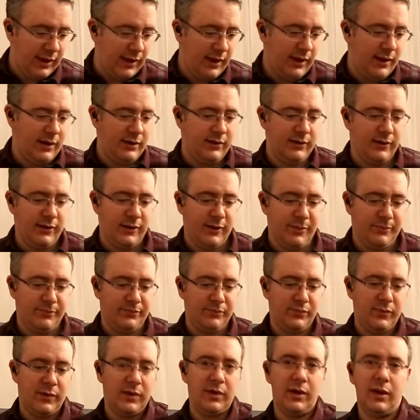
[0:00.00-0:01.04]
and
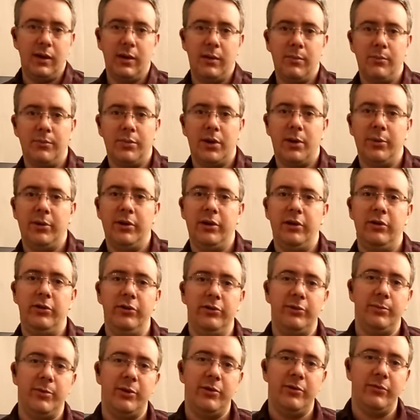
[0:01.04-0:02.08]
probably going to do
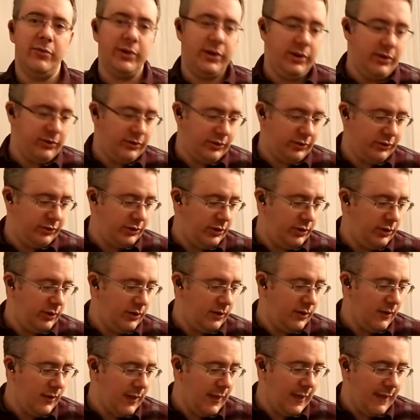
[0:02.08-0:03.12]
some other videos that show you,